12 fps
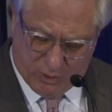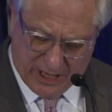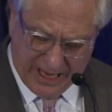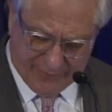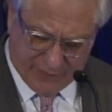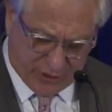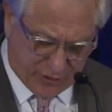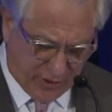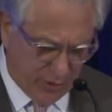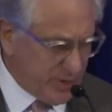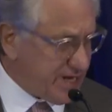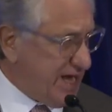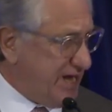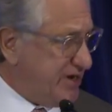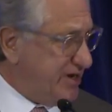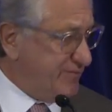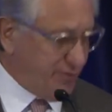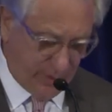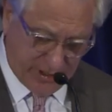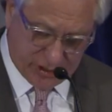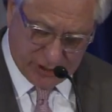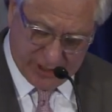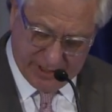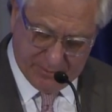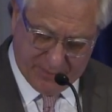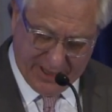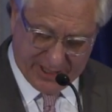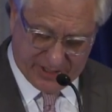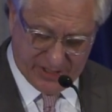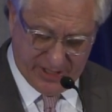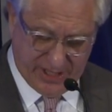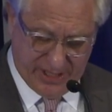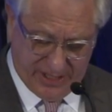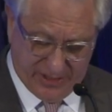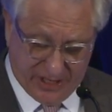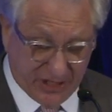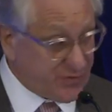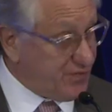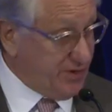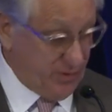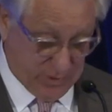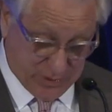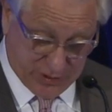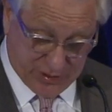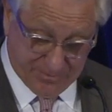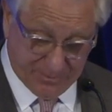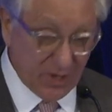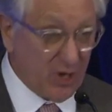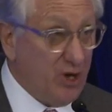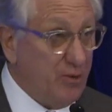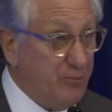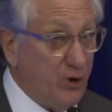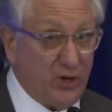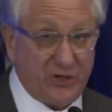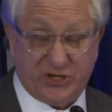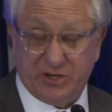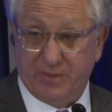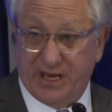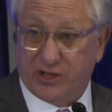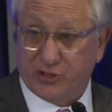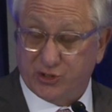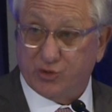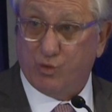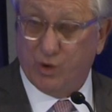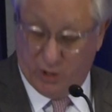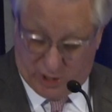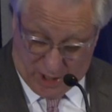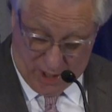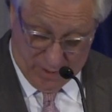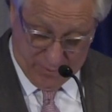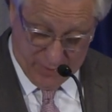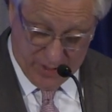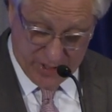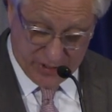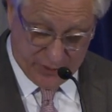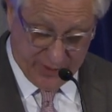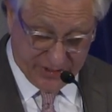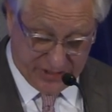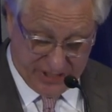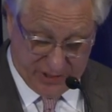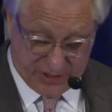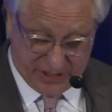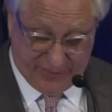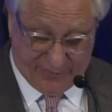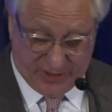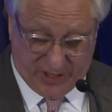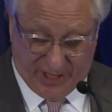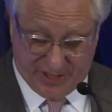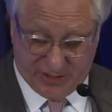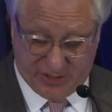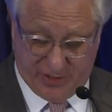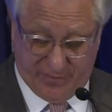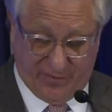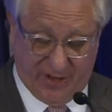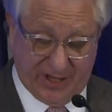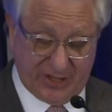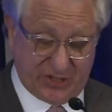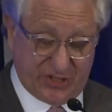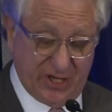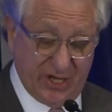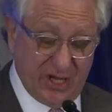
will have a growing and influential impact in these fields. Policymakers will come to NCLC for guidance and advice,